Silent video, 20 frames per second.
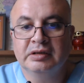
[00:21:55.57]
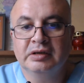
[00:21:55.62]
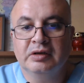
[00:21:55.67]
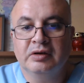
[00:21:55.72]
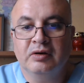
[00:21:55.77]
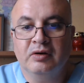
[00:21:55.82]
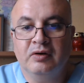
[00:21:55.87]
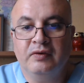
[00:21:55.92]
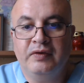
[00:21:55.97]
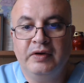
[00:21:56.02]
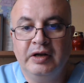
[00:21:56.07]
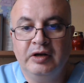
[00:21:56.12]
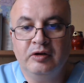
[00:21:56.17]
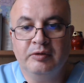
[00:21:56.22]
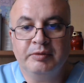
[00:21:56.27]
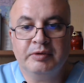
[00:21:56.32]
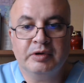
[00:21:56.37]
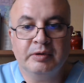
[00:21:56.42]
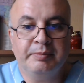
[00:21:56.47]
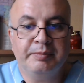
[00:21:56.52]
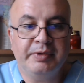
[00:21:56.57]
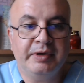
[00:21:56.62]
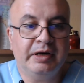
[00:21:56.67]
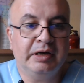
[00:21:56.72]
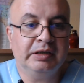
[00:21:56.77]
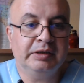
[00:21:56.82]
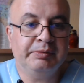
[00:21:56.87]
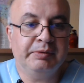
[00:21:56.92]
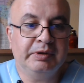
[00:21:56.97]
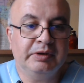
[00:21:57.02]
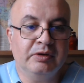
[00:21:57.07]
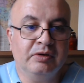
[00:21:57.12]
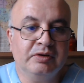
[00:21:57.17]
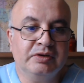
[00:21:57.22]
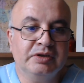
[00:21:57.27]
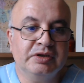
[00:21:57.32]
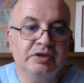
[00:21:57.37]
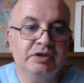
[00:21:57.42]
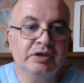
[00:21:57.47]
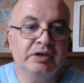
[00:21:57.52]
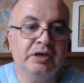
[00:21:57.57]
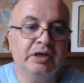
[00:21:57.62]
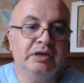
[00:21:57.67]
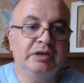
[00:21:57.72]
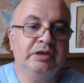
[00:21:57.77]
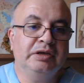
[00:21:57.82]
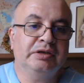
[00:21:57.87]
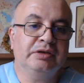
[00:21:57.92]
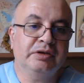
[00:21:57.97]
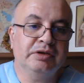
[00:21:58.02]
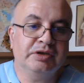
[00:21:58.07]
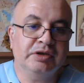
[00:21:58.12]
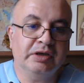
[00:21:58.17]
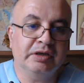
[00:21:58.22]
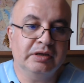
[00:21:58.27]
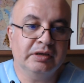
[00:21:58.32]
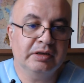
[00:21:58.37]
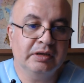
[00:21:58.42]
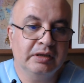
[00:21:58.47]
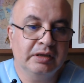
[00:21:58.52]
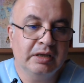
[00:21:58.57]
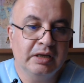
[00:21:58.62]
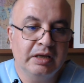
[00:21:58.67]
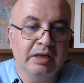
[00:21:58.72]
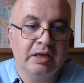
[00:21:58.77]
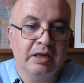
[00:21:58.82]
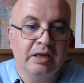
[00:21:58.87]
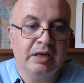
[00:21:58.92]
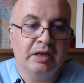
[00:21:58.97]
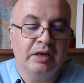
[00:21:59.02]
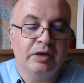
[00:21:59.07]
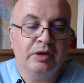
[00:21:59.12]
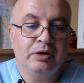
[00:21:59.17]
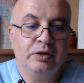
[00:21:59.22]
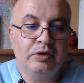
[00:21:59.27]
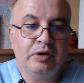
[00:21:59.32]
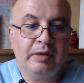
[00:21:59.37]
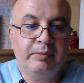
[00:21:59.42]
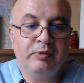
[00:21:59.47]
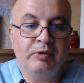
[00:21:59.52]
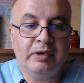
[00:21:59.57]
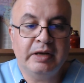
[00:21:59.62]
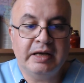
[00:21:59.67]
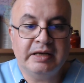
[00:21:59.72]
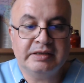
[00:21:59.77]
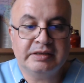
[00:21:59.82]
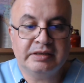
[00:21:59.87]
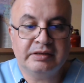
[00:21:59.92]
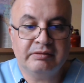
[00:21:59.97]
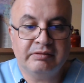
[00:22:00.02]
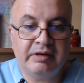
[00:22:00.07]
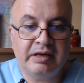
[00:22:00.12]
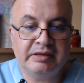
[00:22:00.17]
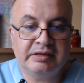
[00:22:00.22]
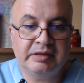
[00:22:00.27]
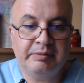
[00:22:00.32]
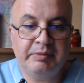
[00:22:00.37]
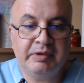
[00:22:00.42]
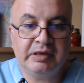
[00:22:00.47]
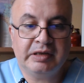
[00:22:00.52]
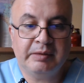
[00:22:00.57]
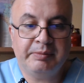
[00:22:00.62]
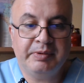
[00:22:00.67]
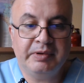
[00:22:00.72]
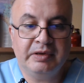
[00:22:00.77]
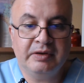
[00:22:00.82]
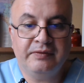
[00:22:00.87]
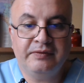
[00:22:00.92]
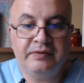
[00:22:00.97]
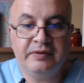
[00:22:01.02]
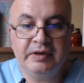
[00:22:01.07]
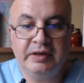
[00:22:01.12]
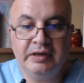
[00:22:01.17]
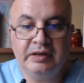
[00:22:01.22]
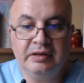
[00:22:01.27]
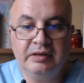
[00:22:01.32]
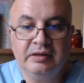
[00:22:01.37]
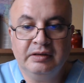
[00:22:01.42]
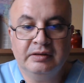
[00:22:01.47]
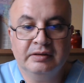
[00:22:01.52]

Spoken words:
of helium compared with oxygen and nitrogen. Nebulized racemic epinephrine